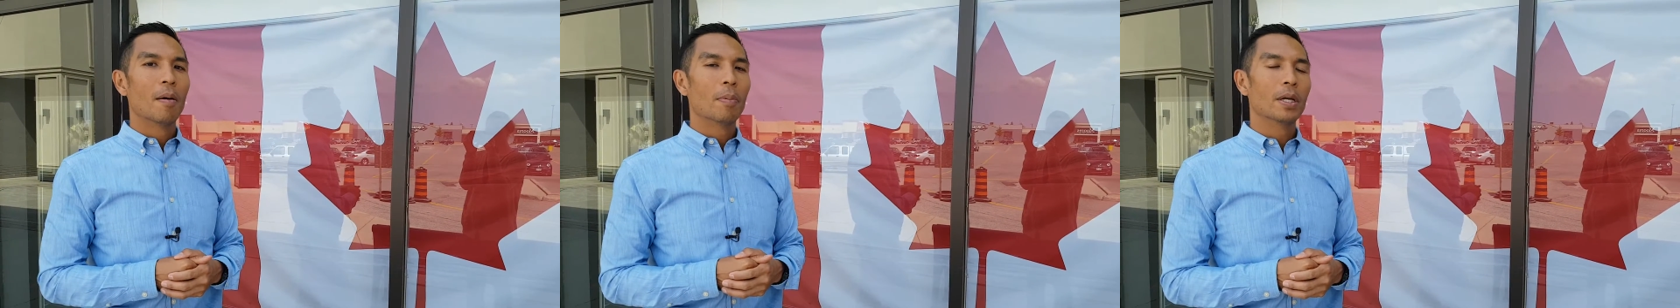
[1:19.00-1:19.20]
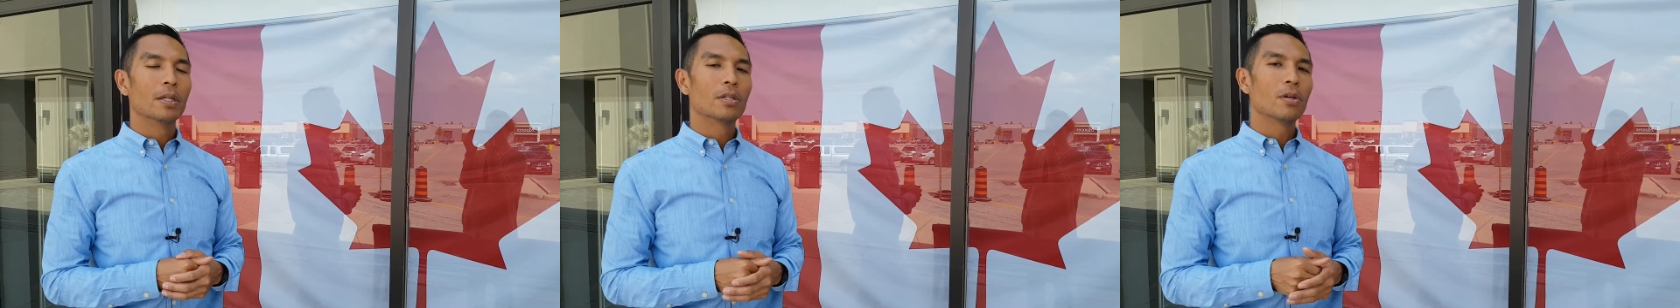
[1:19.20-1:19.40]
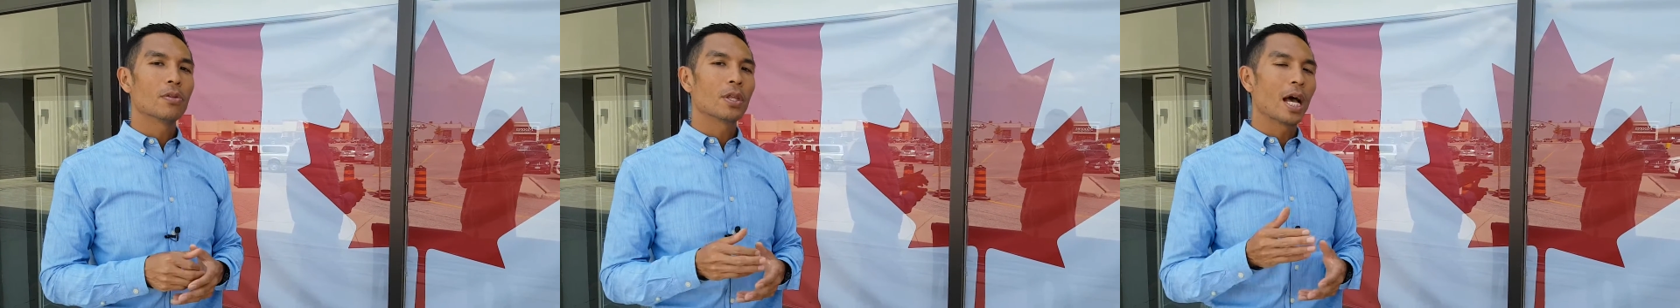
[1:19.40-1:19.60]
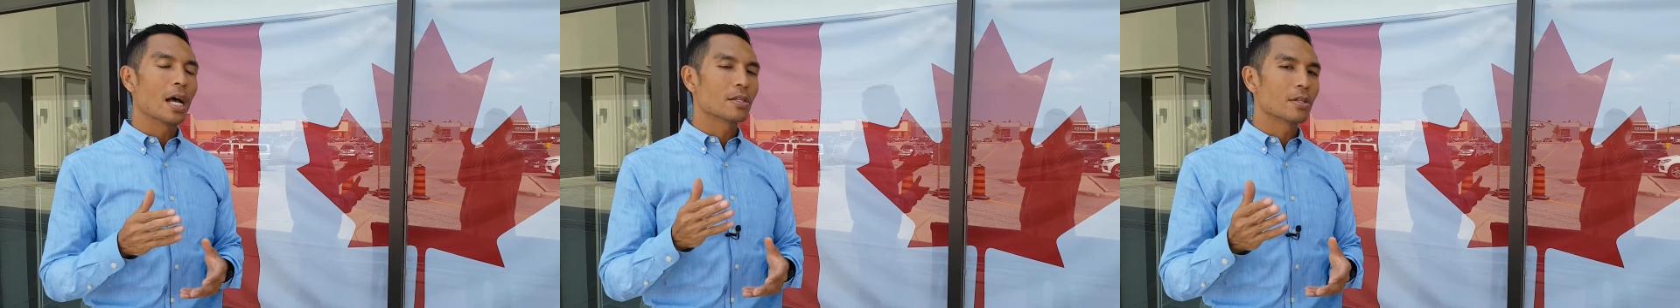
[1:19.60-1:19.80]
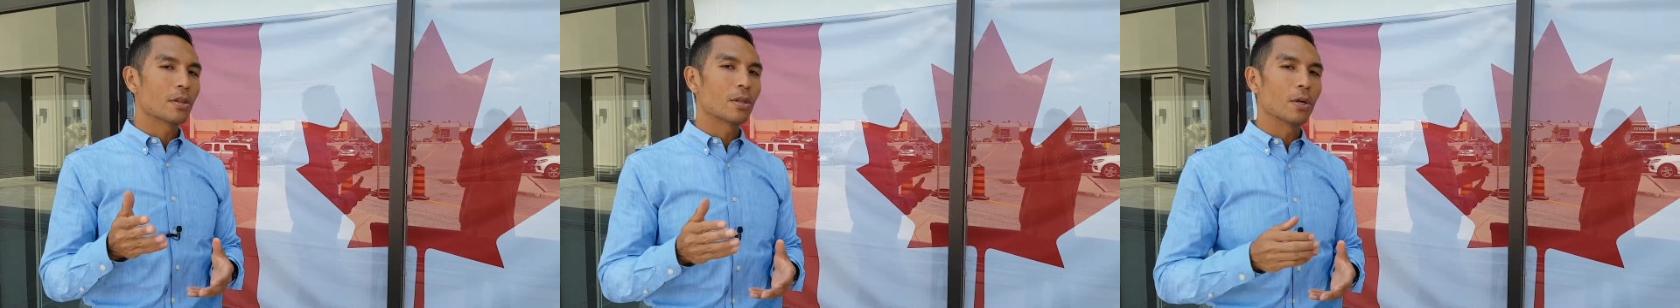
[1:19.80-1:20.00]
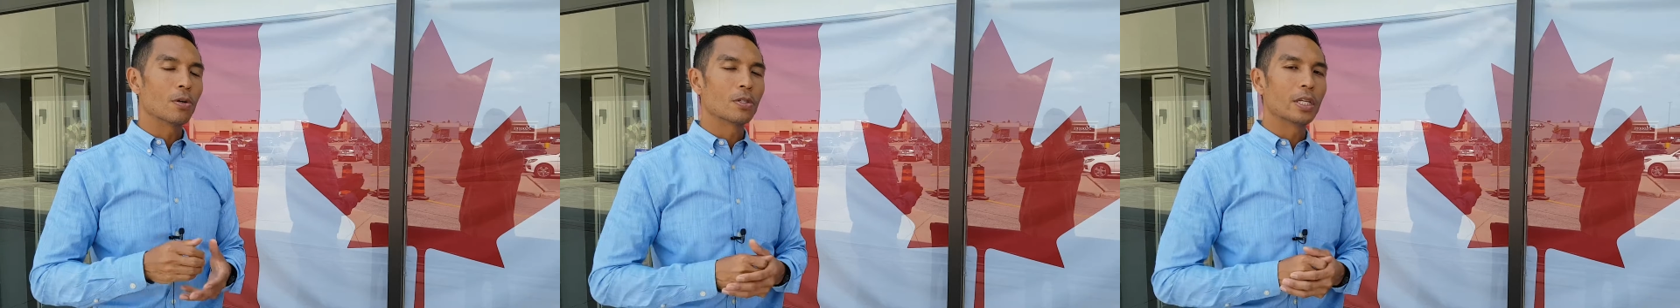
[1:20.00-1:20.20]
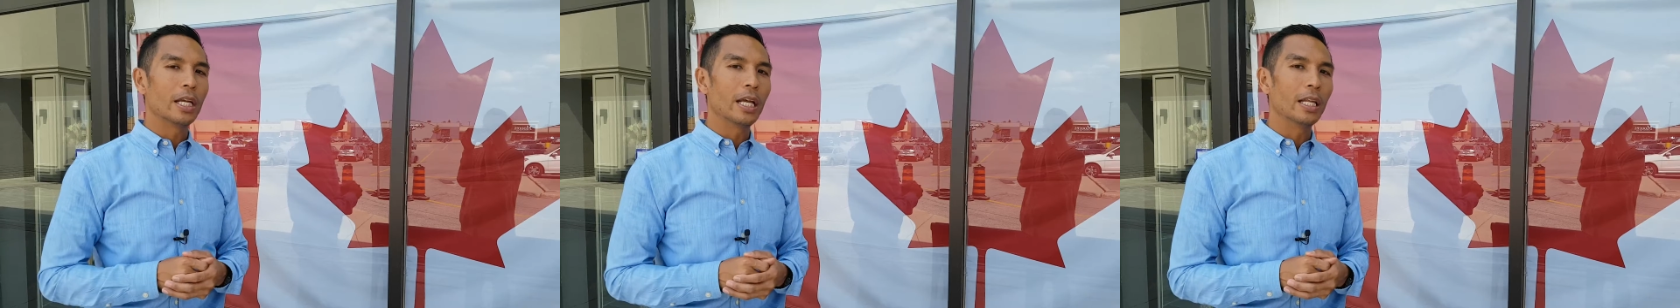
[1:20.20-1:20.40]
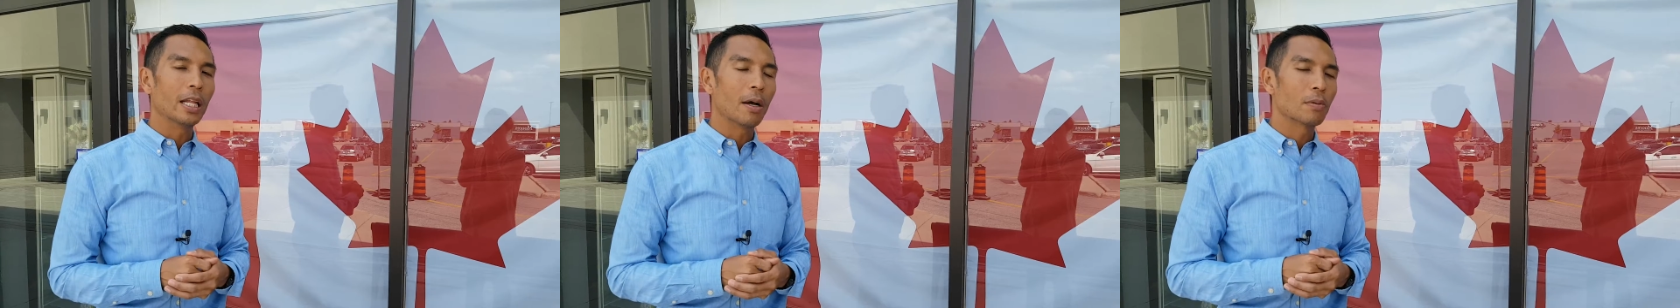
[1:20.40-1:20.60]
But in
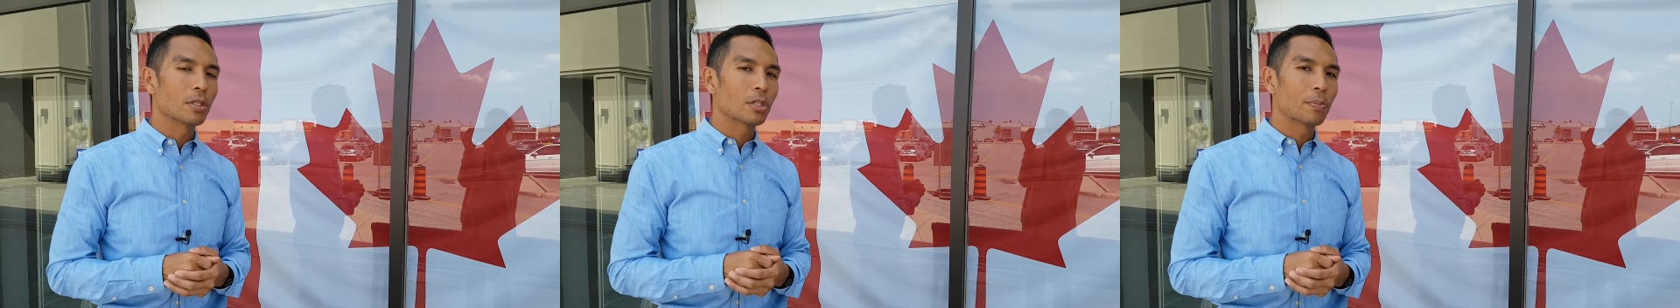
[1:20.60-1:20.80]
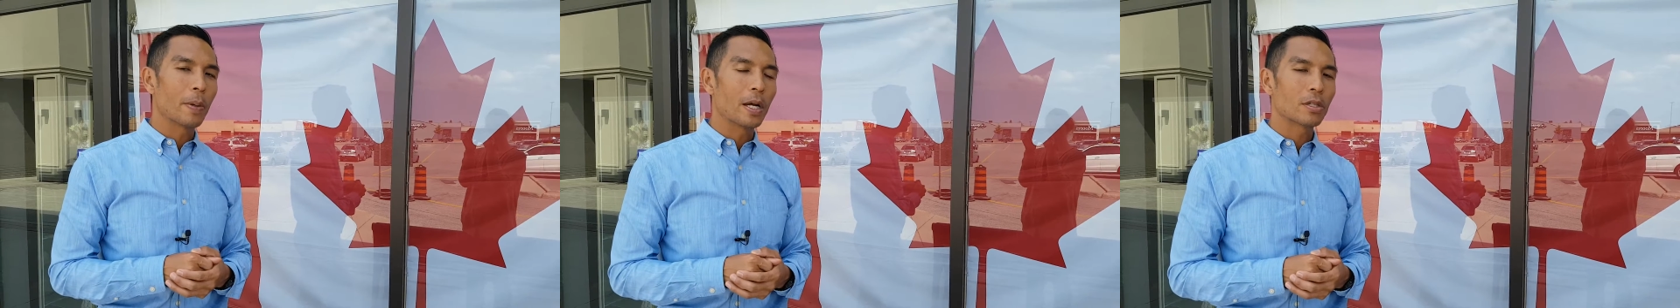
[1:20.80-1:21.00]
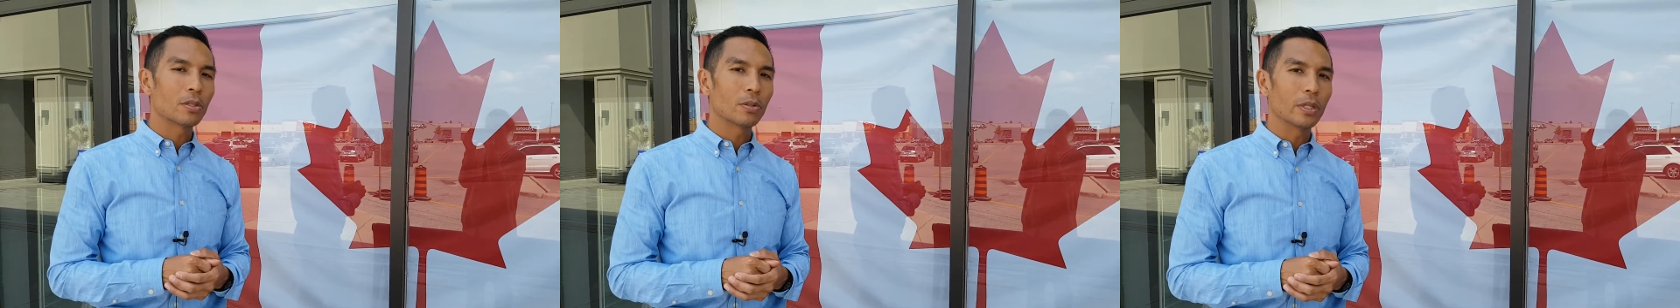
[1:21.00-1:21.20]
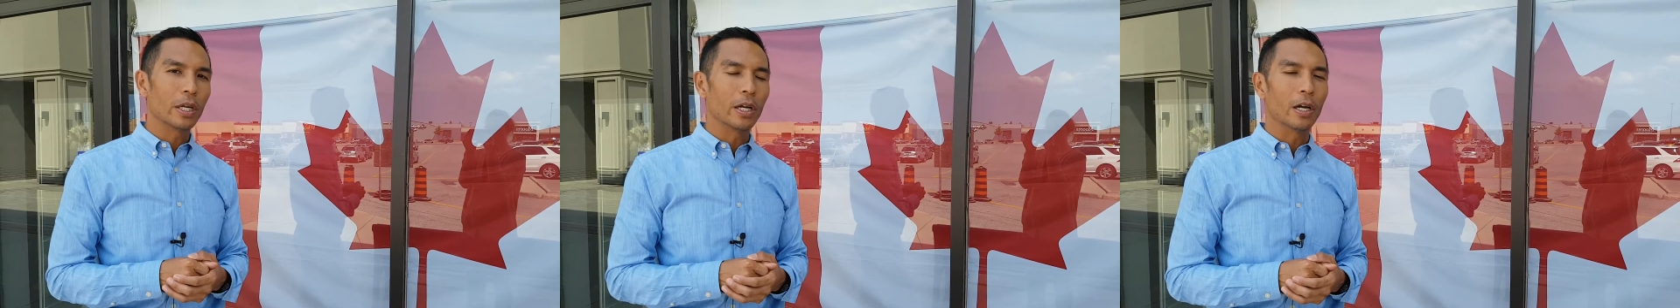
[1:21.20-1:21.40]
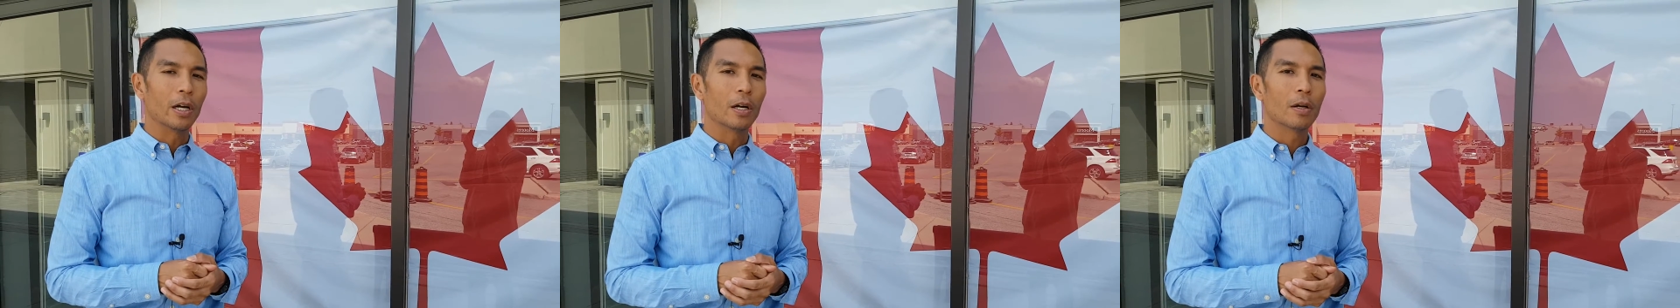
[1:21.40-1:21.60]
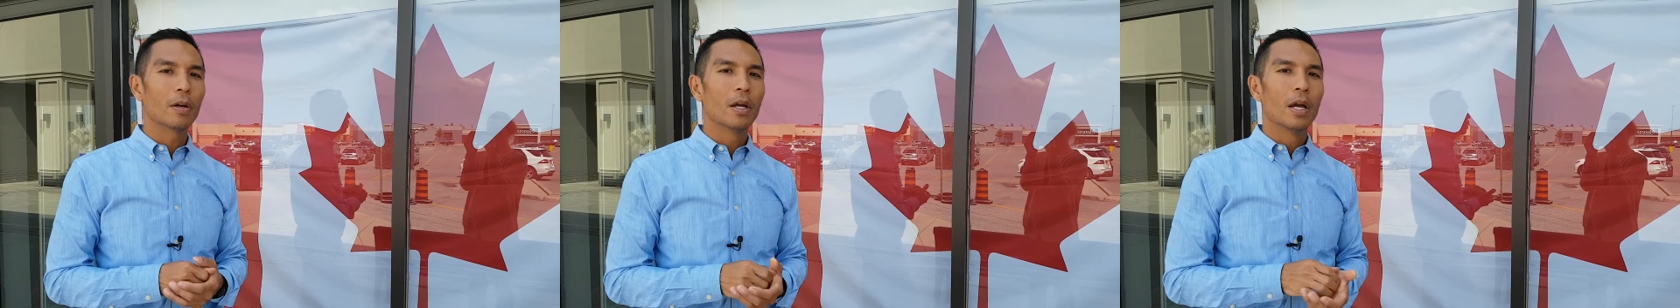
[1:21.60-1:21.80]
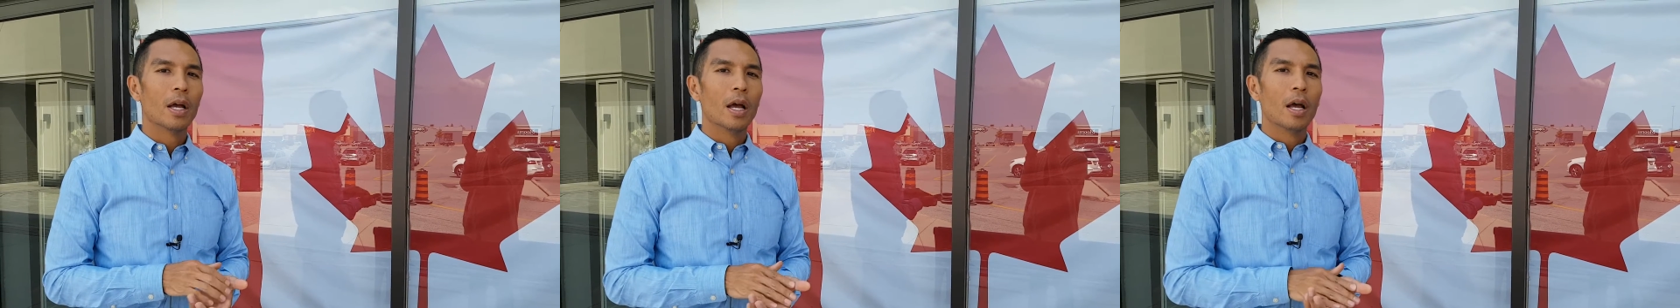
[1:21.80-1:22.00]
2013, that was a special year